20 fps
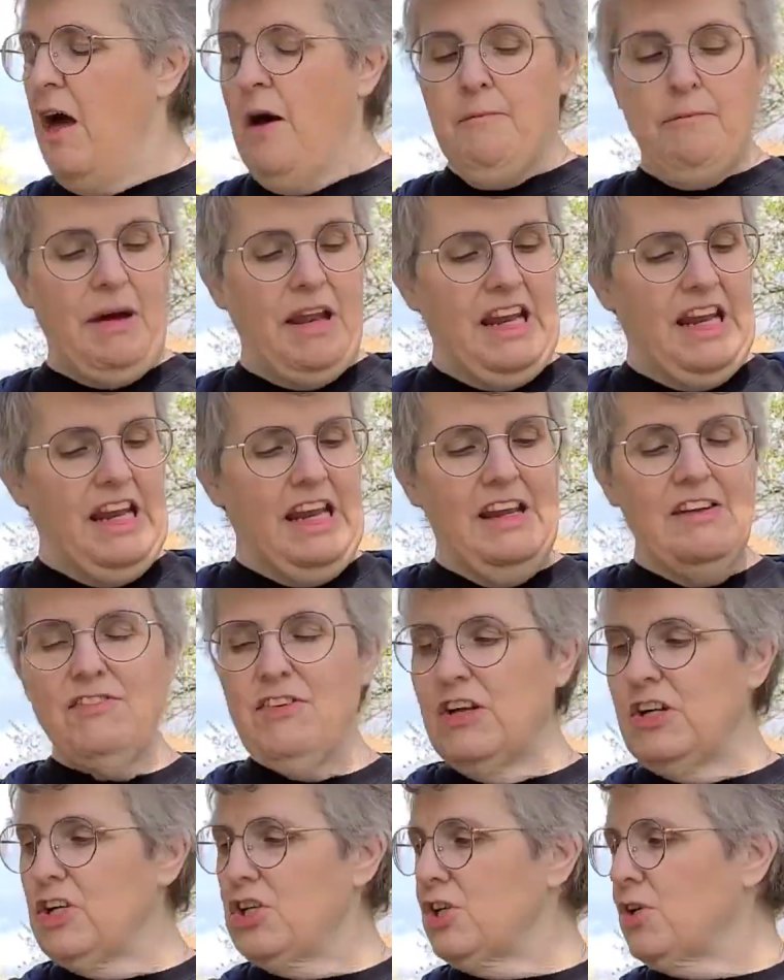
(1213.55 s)
But
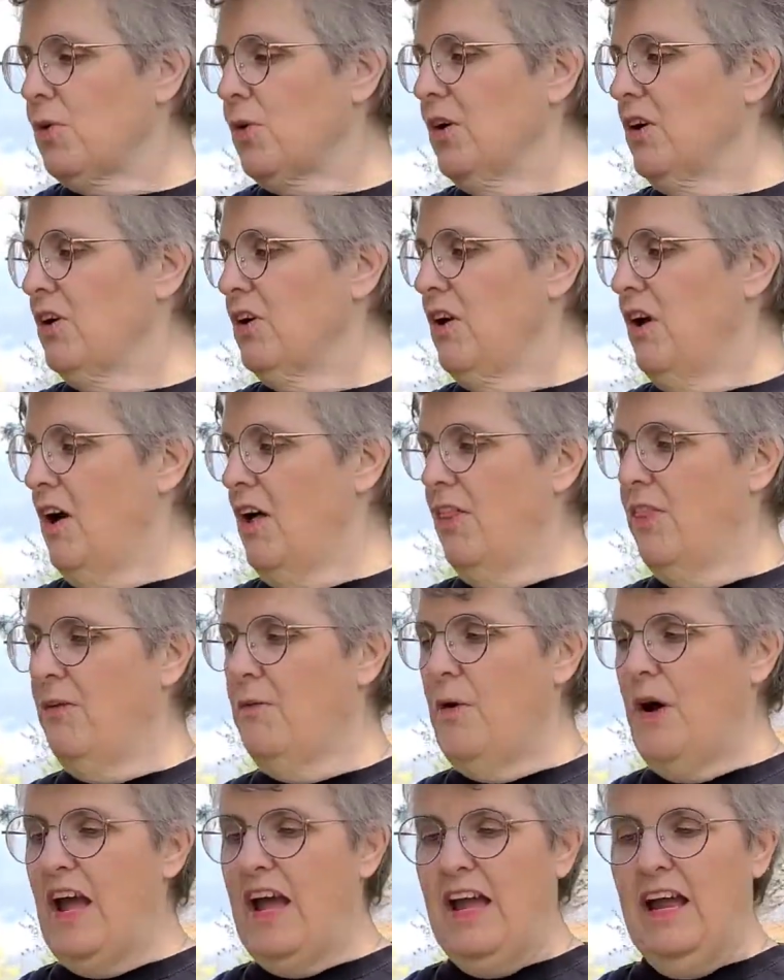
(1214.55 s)
even shortened all the
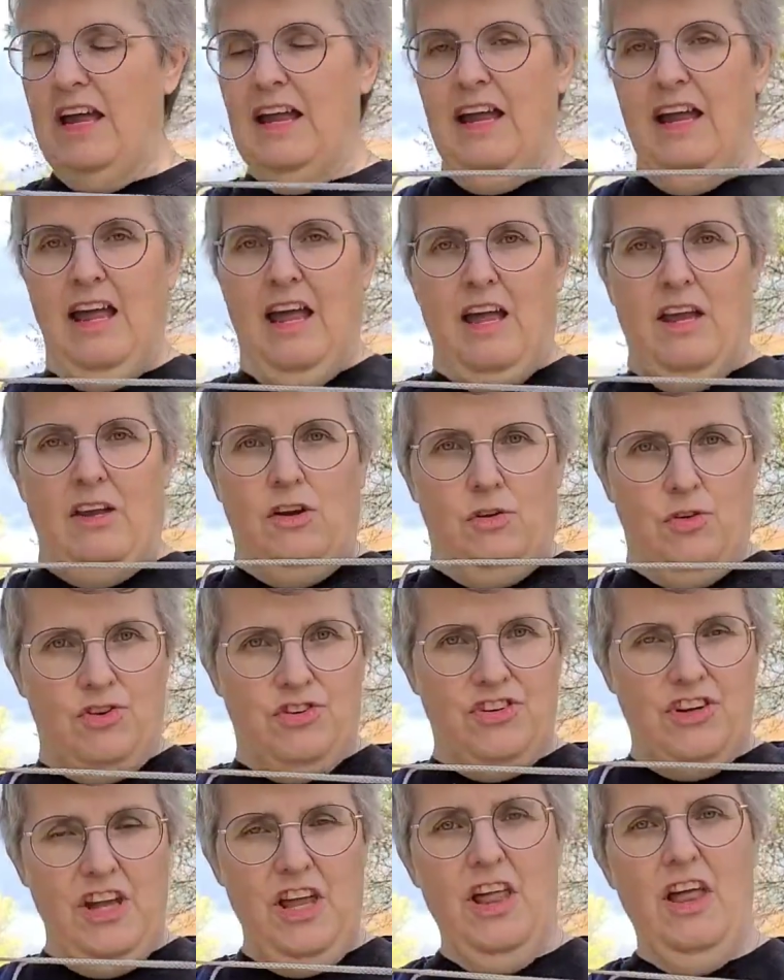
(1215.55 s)
way, you
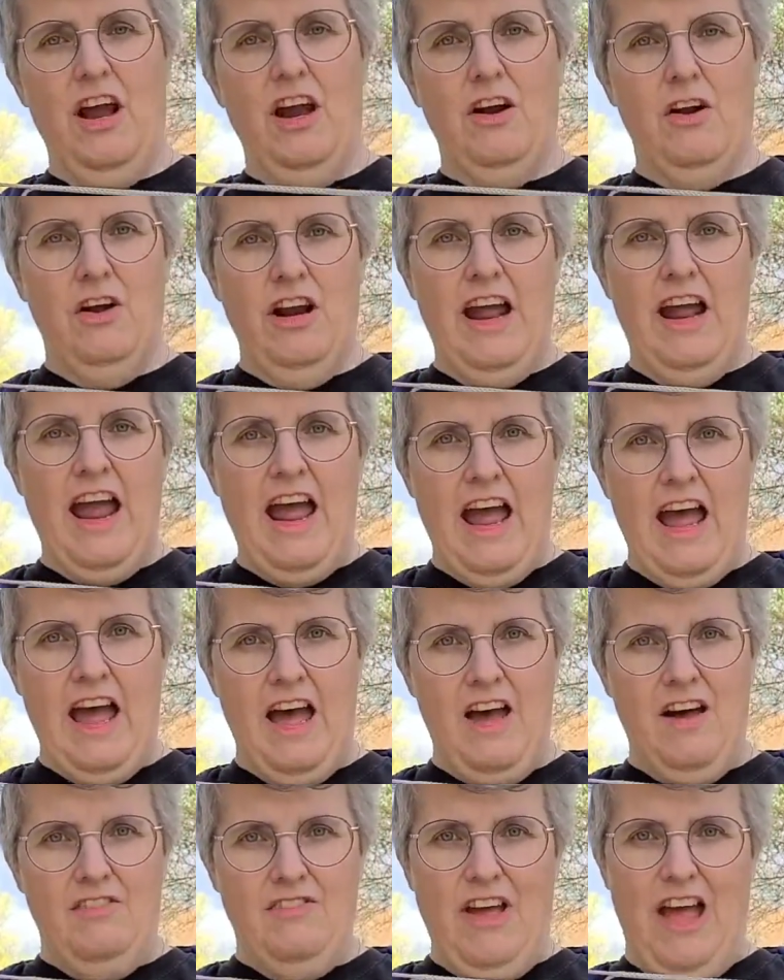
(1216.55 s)
still are going to
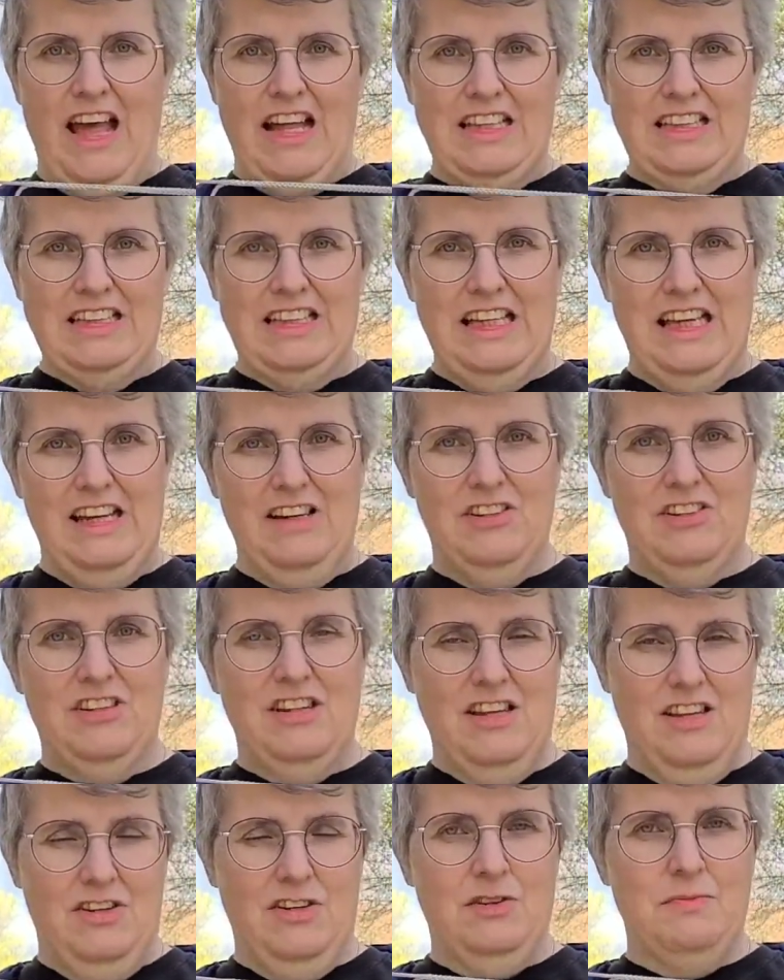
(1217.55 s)
have at least
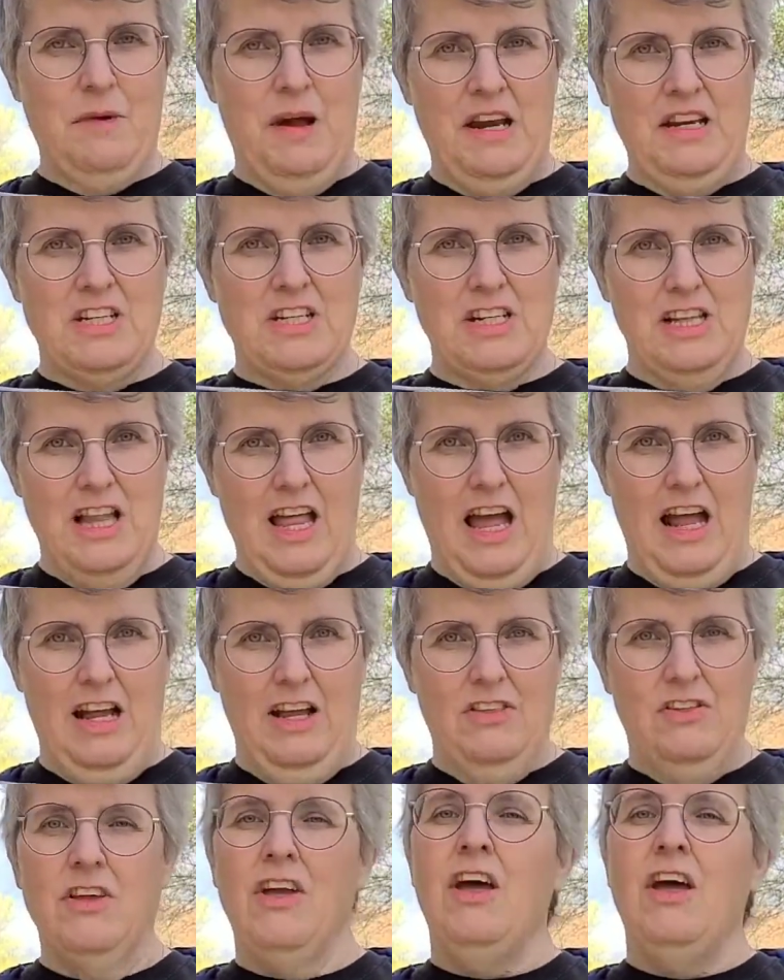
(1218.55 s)
this much
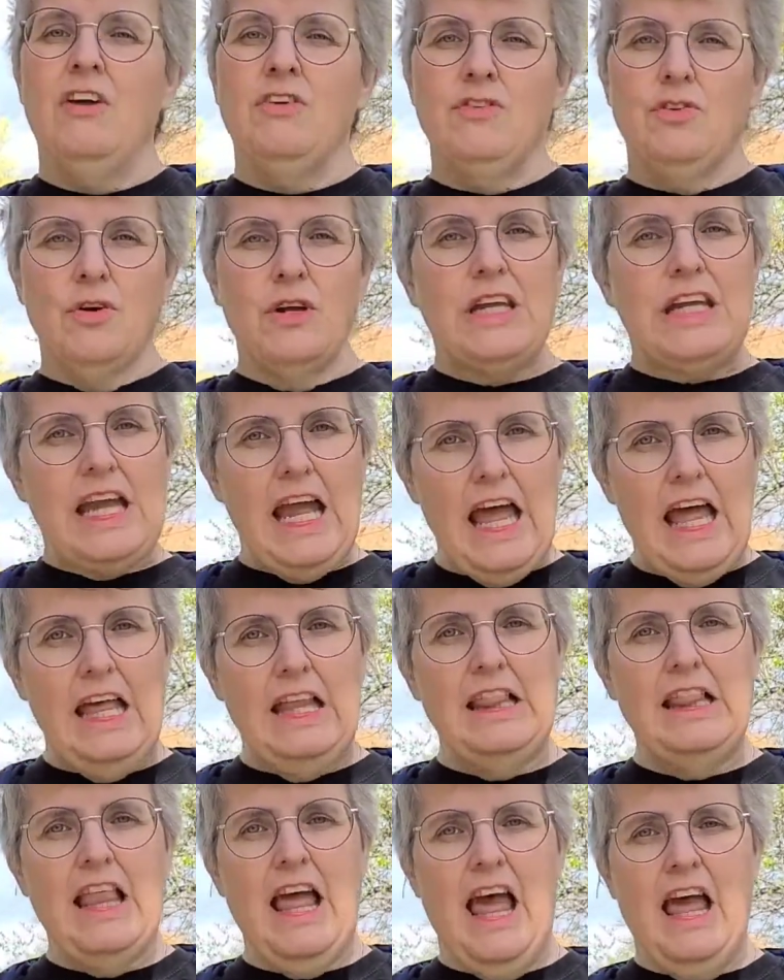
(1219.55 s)
length. So
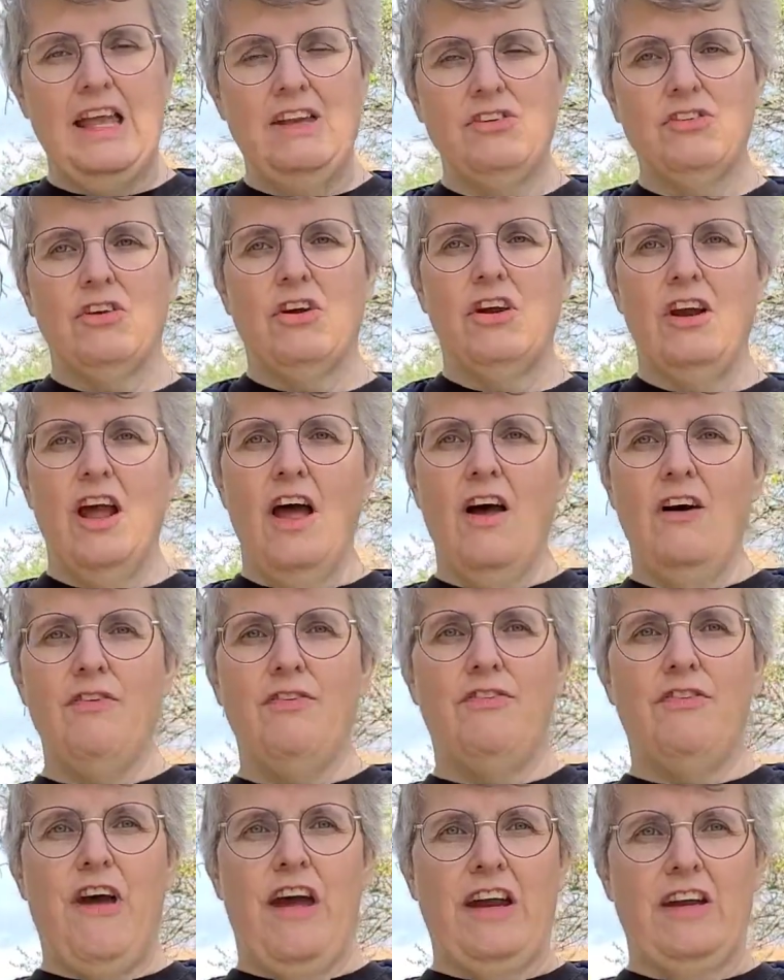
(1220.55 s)
again, that's going to
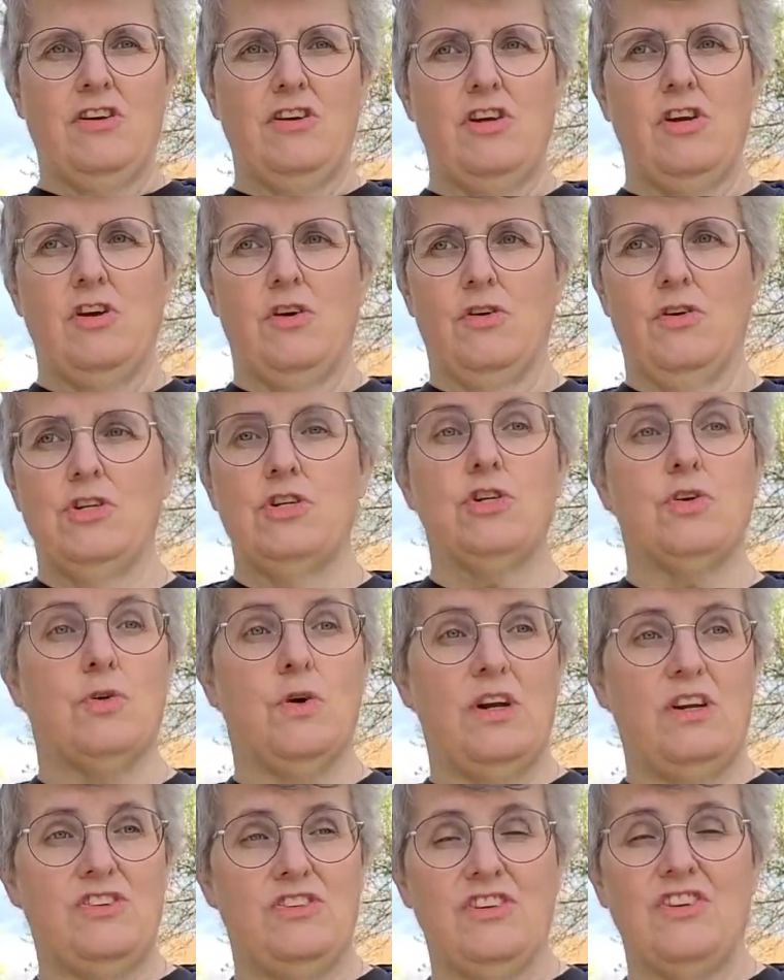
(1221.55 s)
affect your
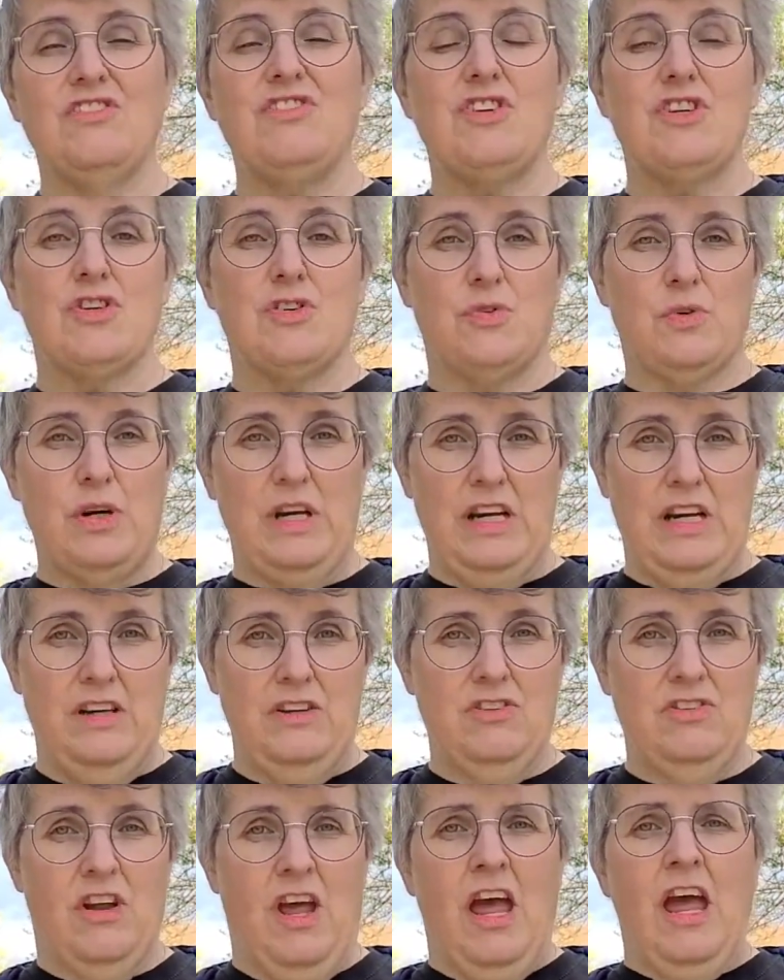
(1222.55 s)
choice of
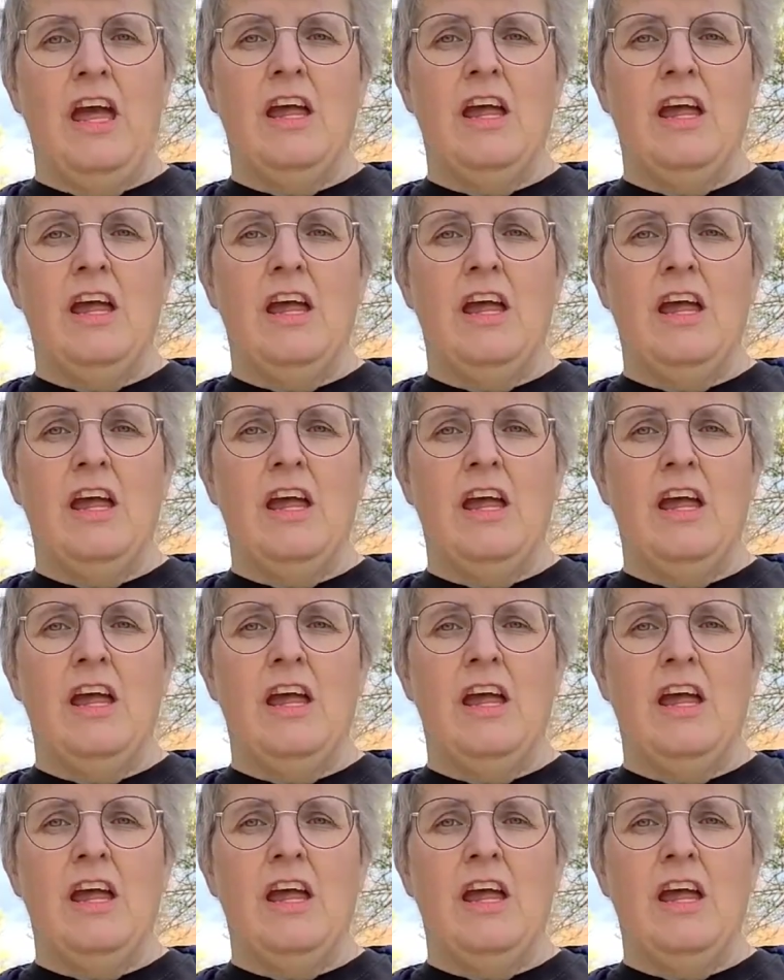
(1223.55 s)
trees.